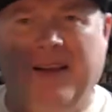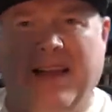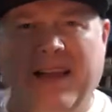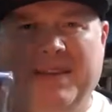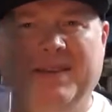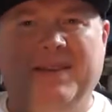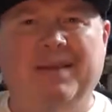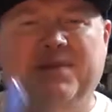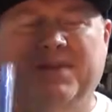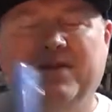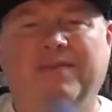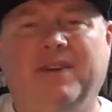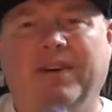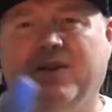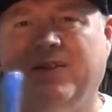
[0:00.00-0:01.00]
And
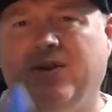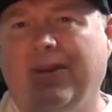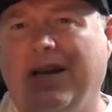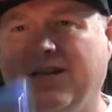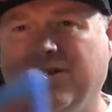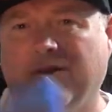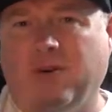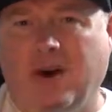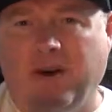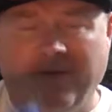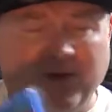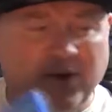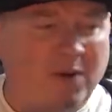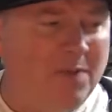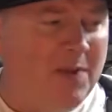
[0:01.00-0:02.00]
Limited Run are doing that to quite a
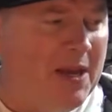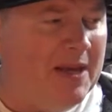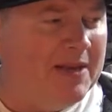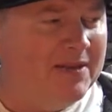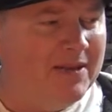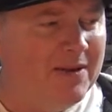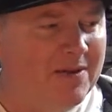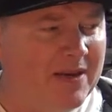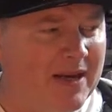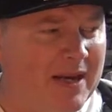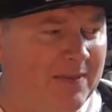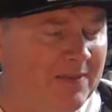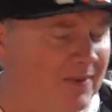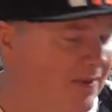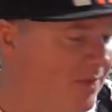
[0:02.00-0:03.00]
few PS2
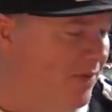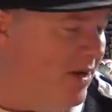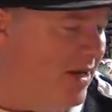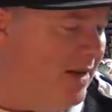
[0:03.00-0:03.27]
games, bringing